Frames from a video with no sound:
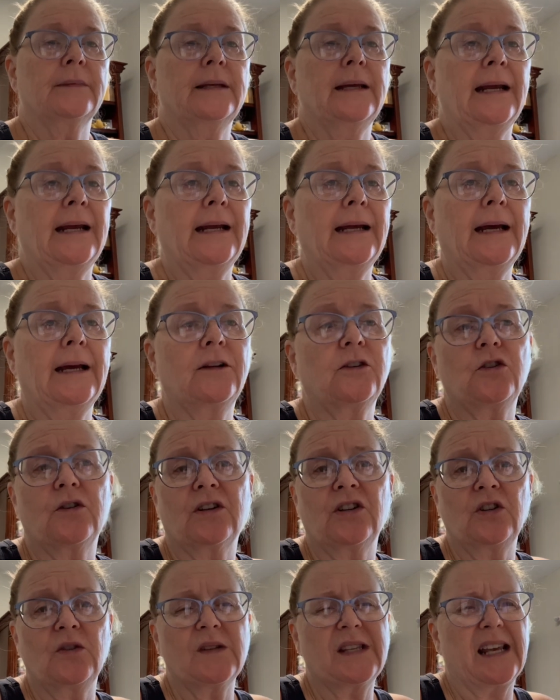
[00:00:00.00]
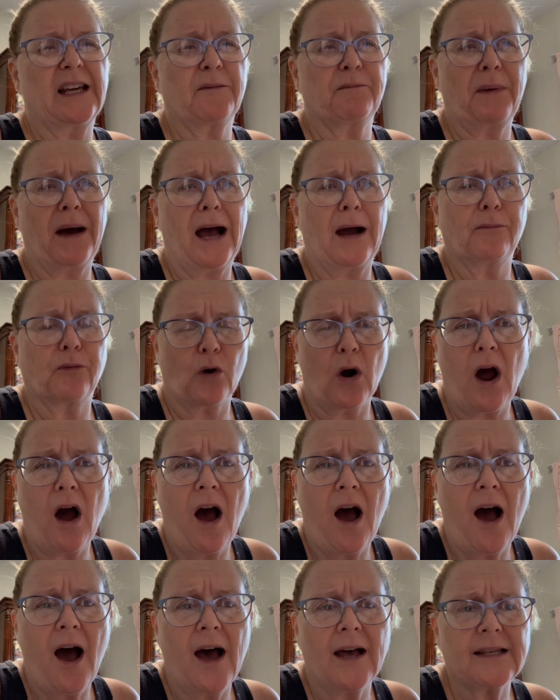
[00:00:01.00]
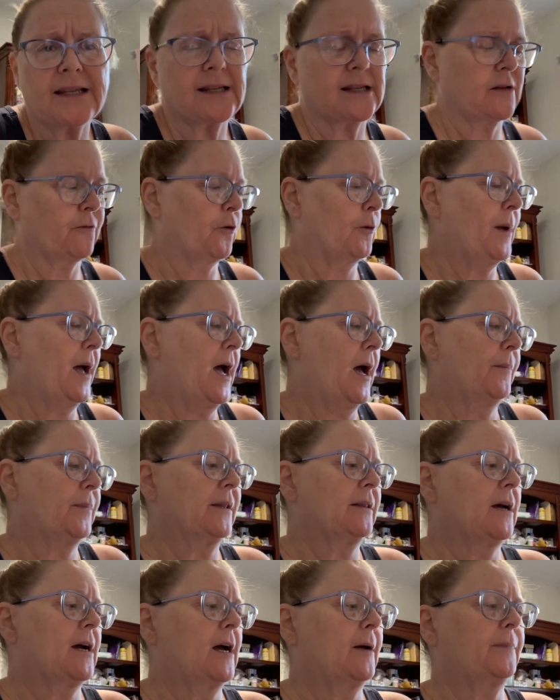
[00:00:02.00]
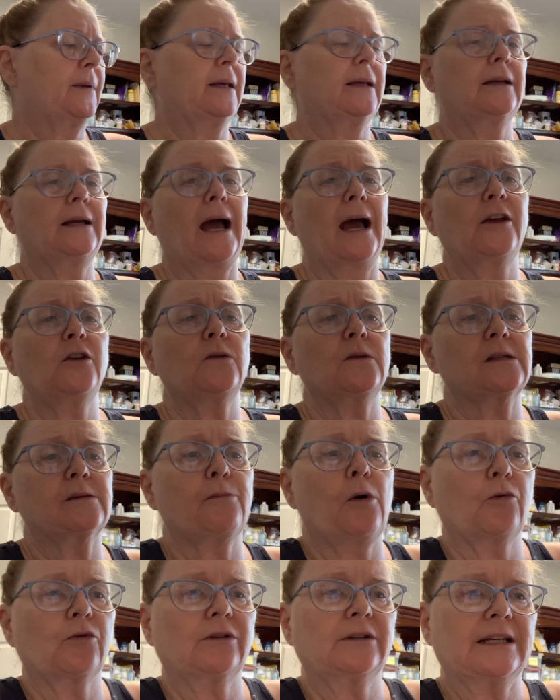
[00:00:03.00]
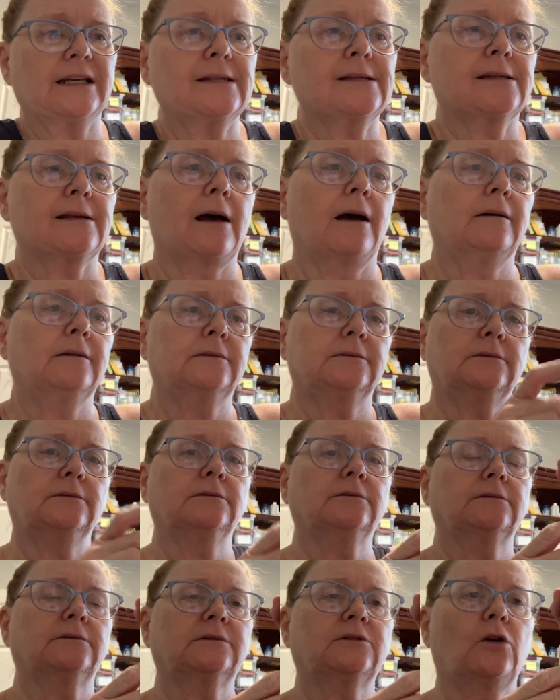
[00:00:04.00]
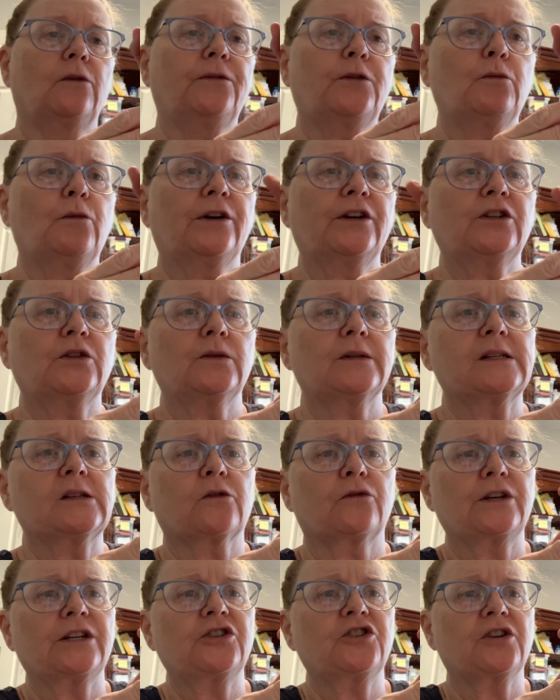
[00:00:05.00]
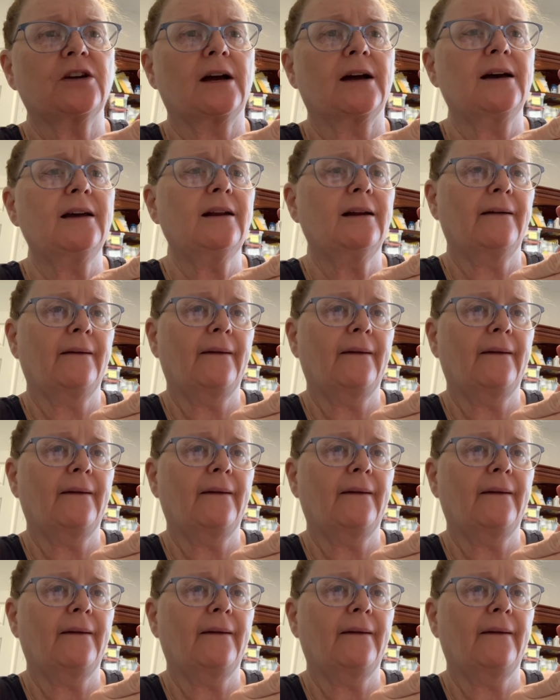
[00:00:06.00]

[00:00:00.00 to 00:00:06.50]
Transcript: you can use like Bob Ross from Hobby Lobby. I use Mona Lisa. So if you want to do a screenshot.